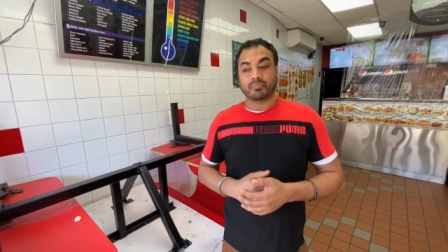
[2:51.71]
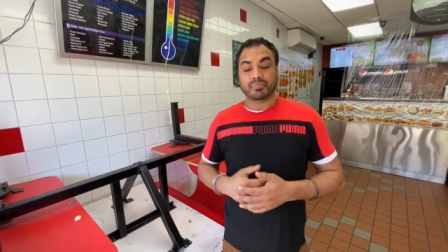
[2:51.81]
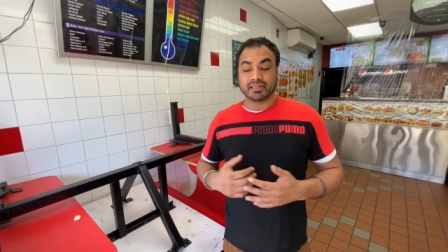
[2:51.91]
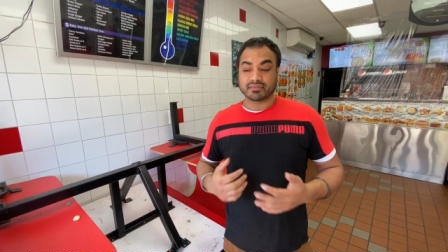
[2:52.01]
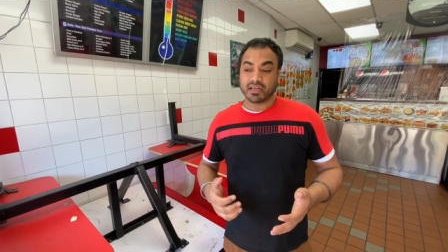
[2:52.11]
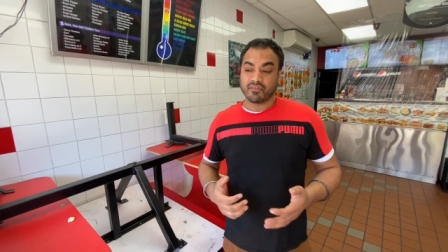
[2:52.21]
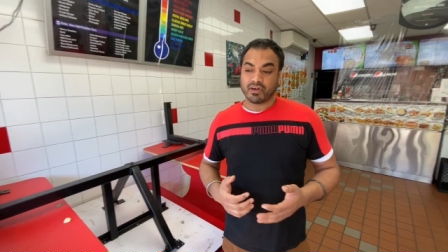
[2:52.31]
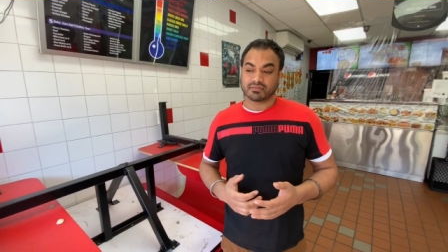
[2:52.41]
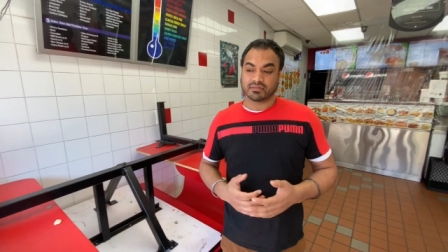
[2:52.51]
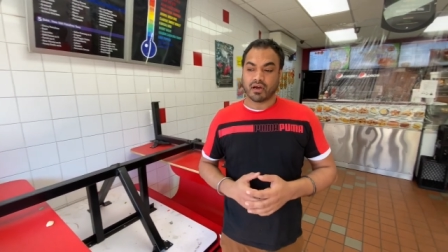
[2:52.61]
Please give
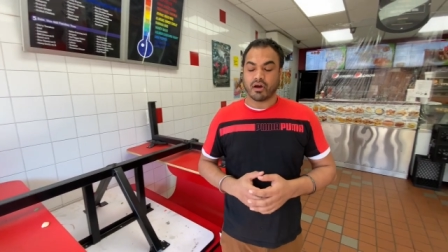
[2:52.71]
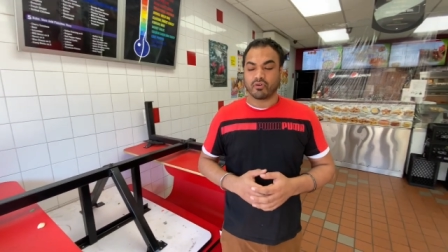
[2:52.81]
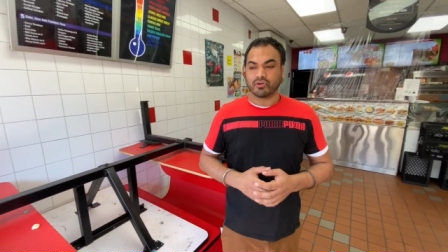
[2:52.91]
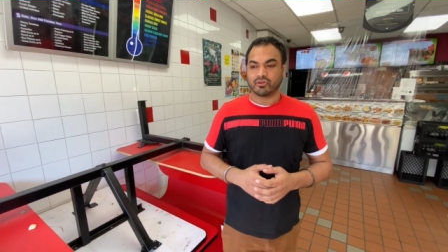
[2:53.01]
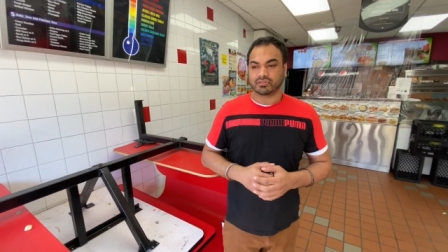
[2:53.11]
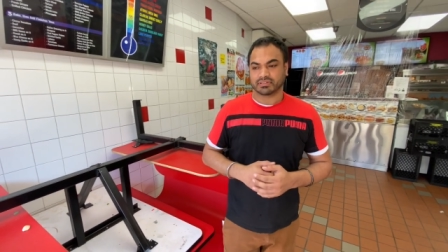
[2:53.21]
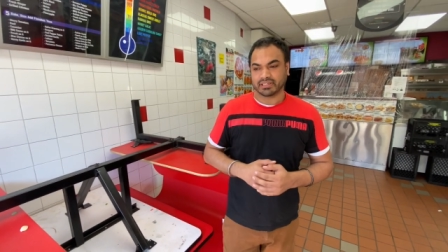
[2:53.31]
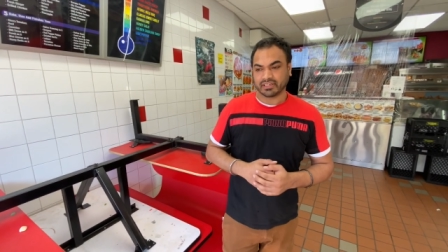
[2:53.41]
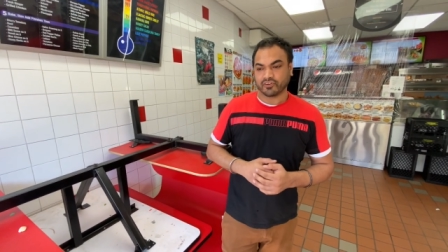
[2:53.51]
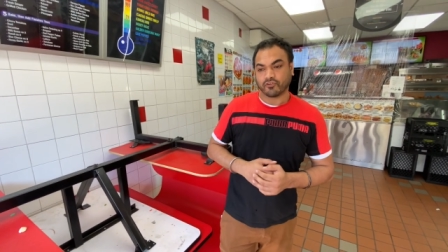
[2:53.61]
us outdoor
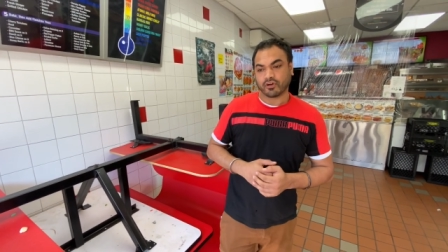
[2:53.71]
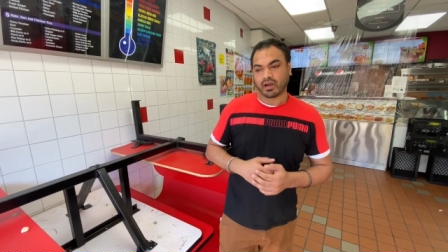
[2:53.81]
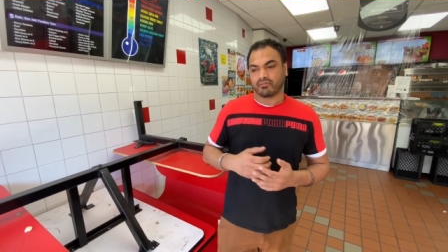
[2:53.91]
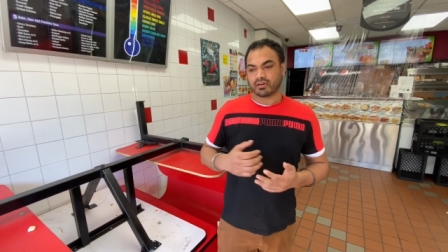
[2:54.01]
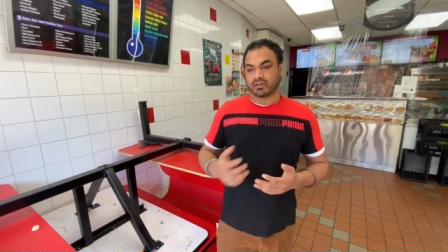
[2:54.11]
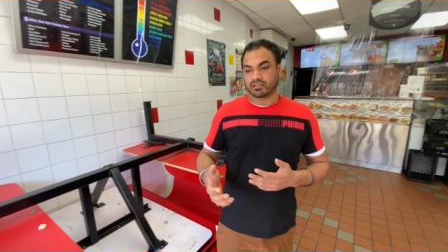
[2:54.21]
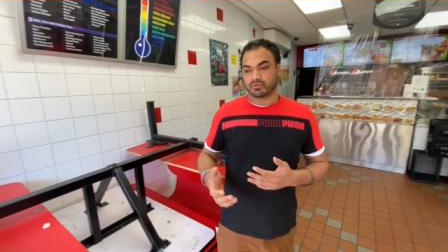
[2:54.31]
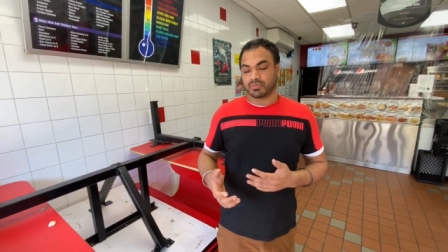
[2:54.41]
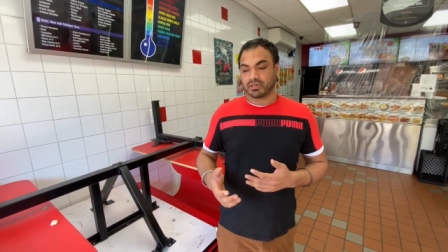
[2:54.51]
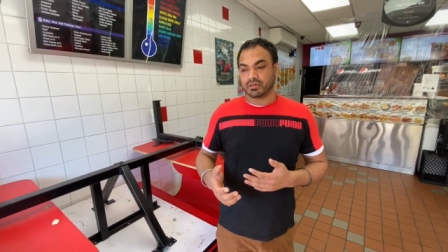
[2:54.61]
seating for our
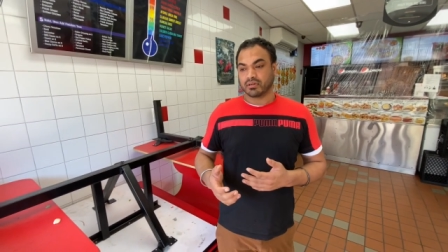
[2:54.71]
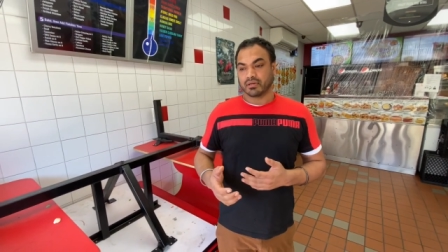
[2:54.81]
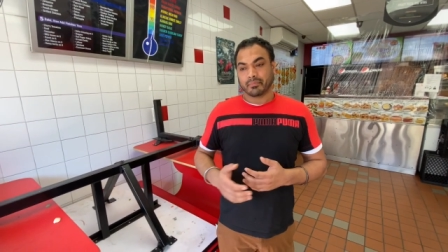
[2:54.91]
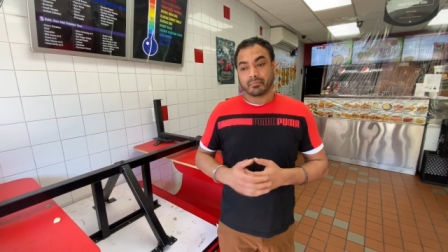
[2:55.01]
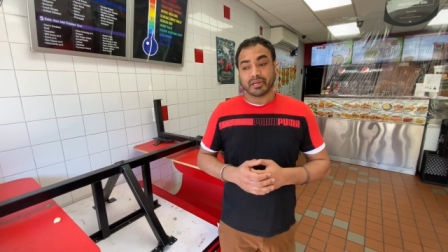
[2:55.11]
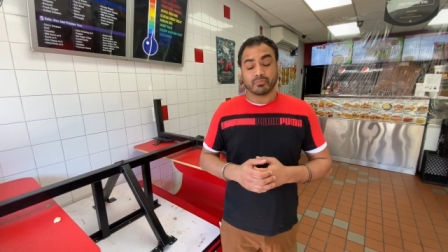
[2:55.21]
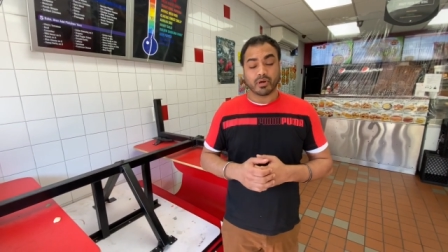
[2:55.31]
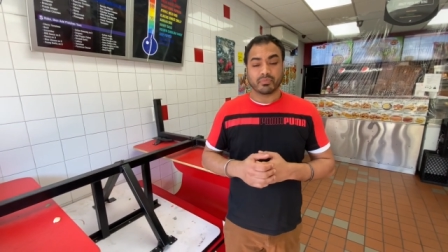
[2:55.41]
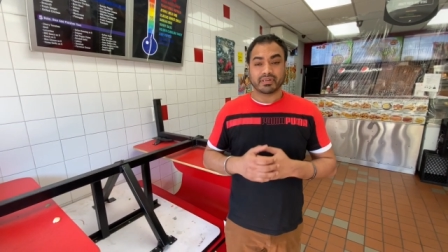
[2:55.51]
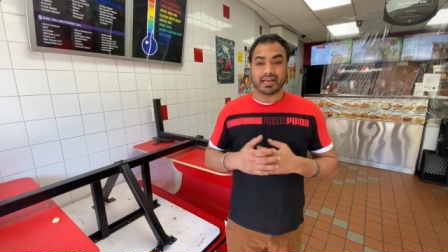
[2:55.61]
customer,
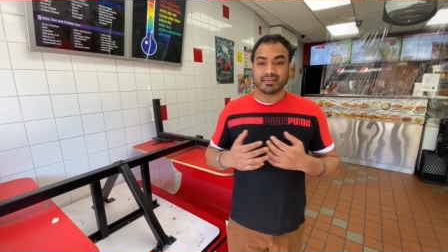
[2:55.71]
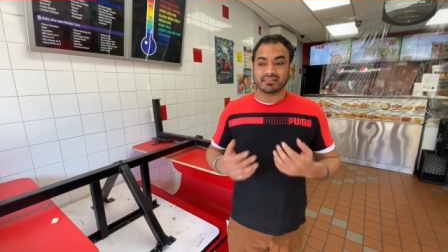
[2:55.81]
minimum 10